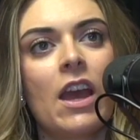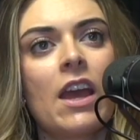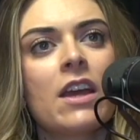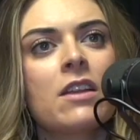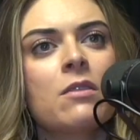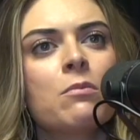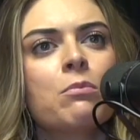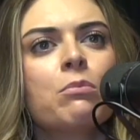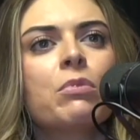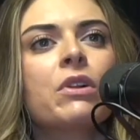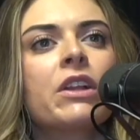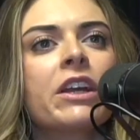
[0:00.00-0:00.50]

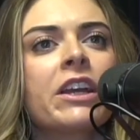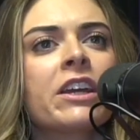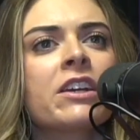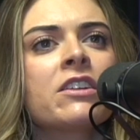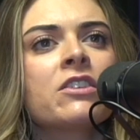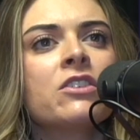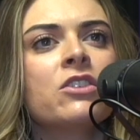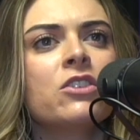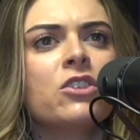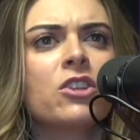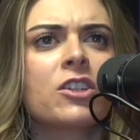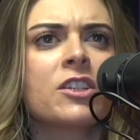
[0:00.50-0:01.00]
And
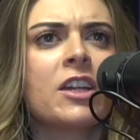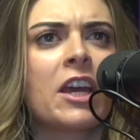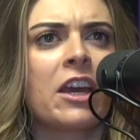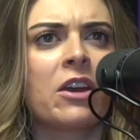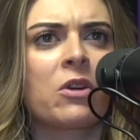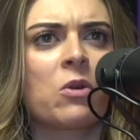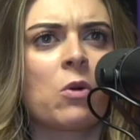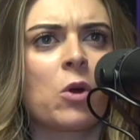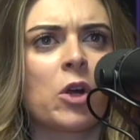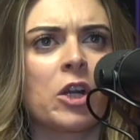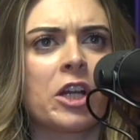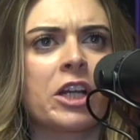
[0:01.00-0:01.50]
plan your
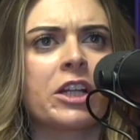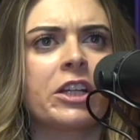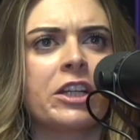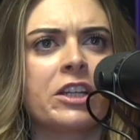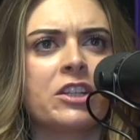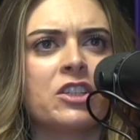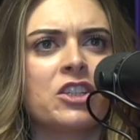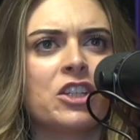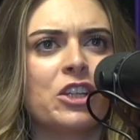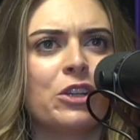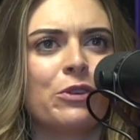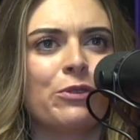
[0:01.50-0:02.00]
day
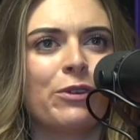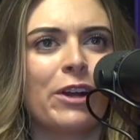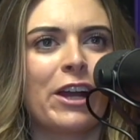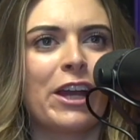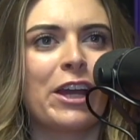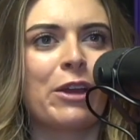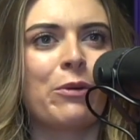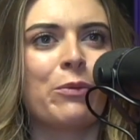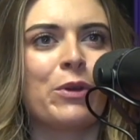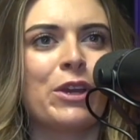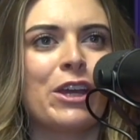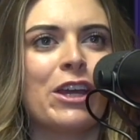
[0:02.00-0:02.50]
accordingly too,
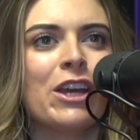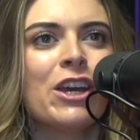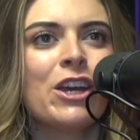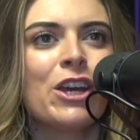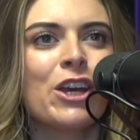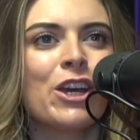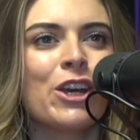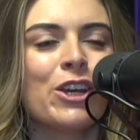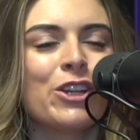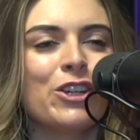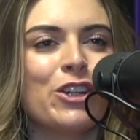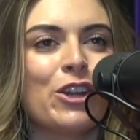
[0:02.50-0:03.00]
right? We
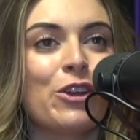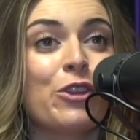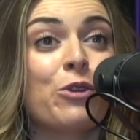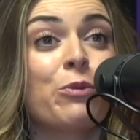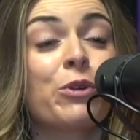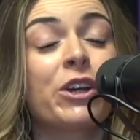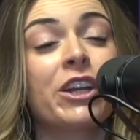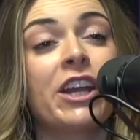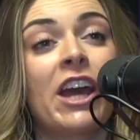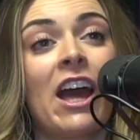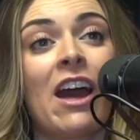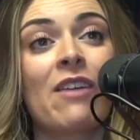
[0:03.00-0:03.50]
know
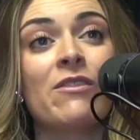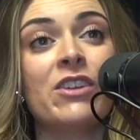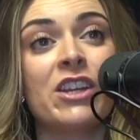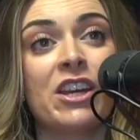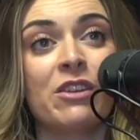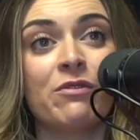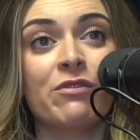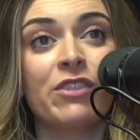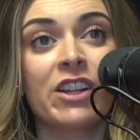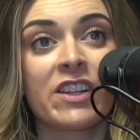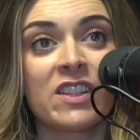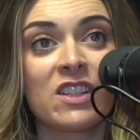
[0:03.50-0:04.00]
that we're going to have an
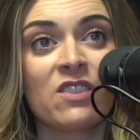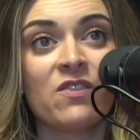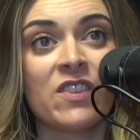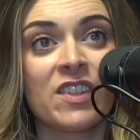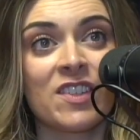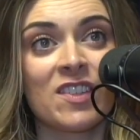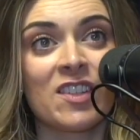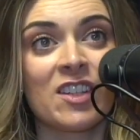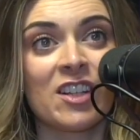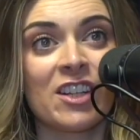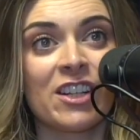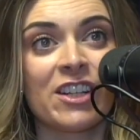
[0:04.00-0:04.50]
influx of
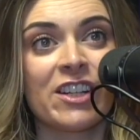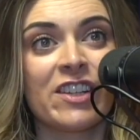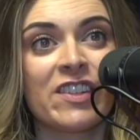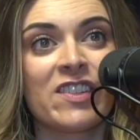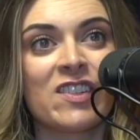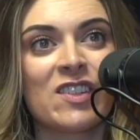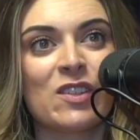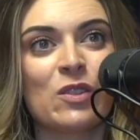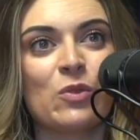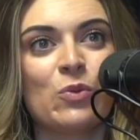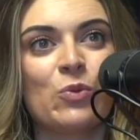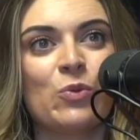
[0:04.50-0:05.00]

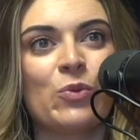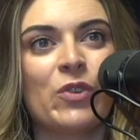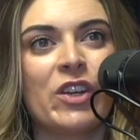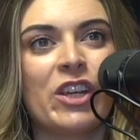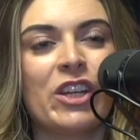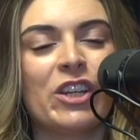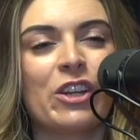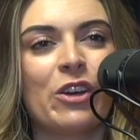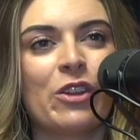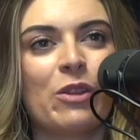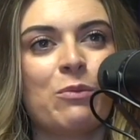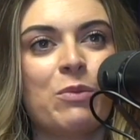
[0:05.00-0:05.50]
visitors.
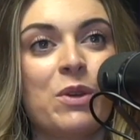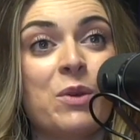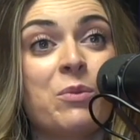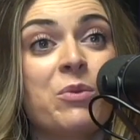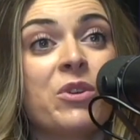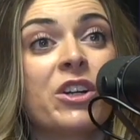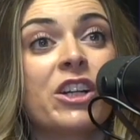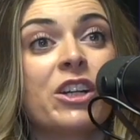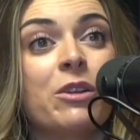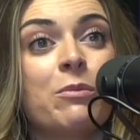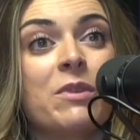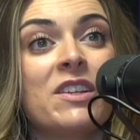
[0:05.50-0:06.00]
We know that
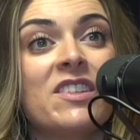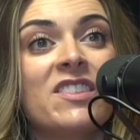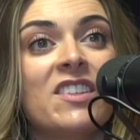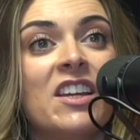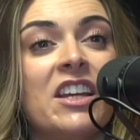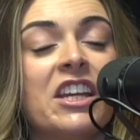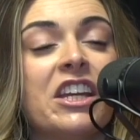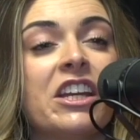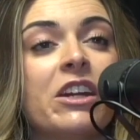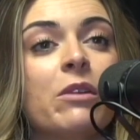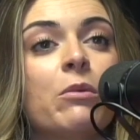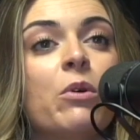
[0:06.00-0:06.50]
people are going to be
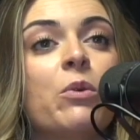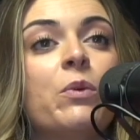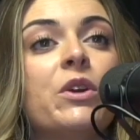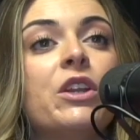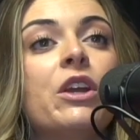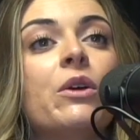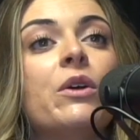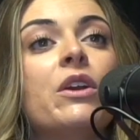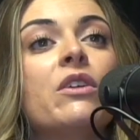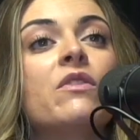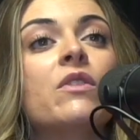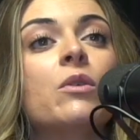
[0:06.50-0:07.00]
staying here, but
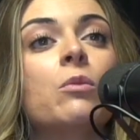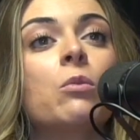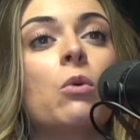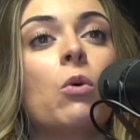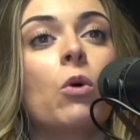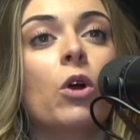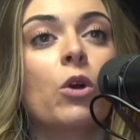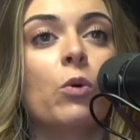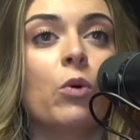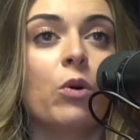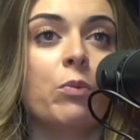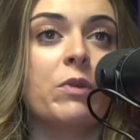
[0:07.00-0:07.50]
we know even
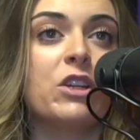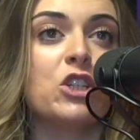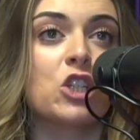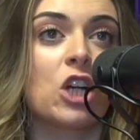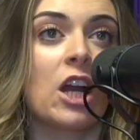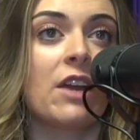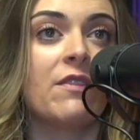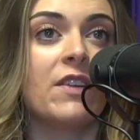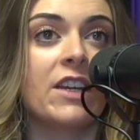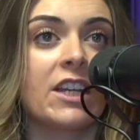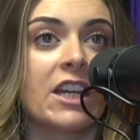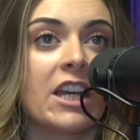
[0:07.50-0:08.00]
more will be
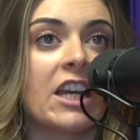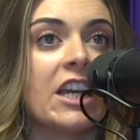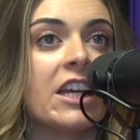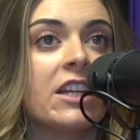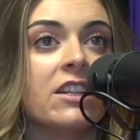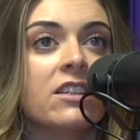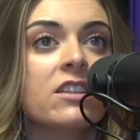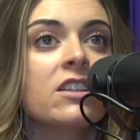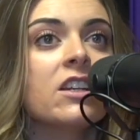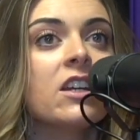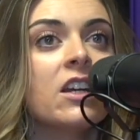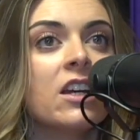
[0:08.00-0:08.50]
driving
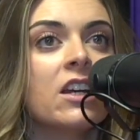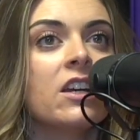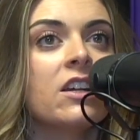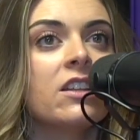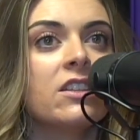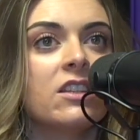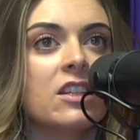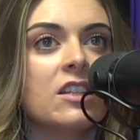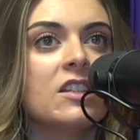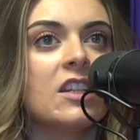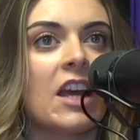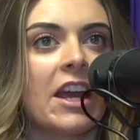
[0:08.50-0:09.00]
in
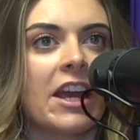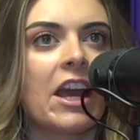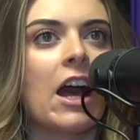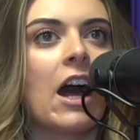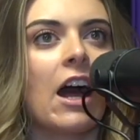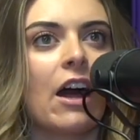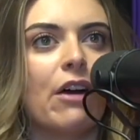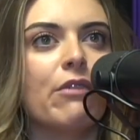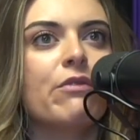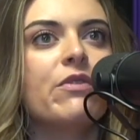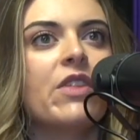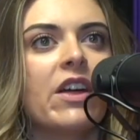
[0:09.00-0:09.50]
the day
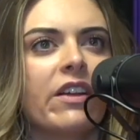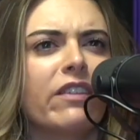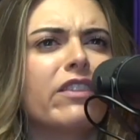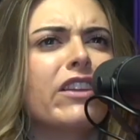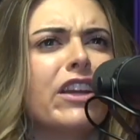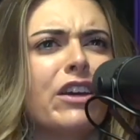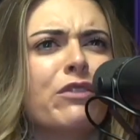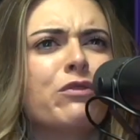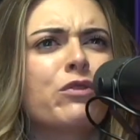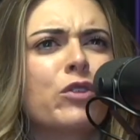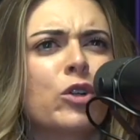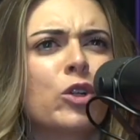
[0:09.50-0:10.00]
of that
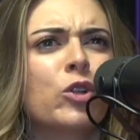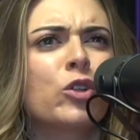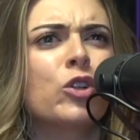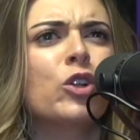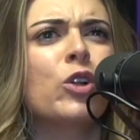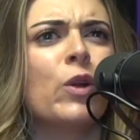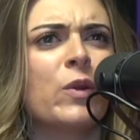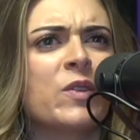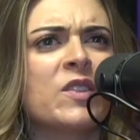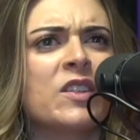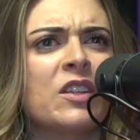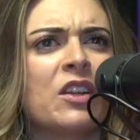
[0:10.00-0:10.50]
live
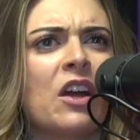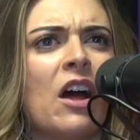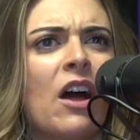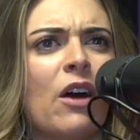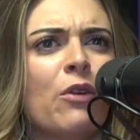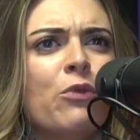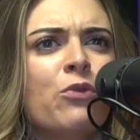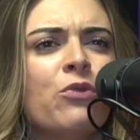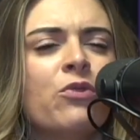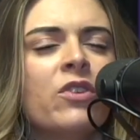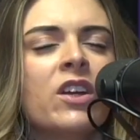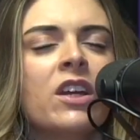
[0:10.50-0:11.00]
close
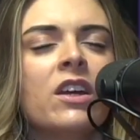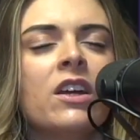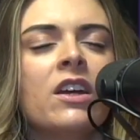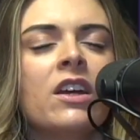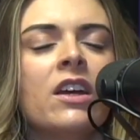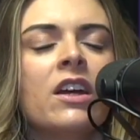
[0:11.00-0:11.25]
enough.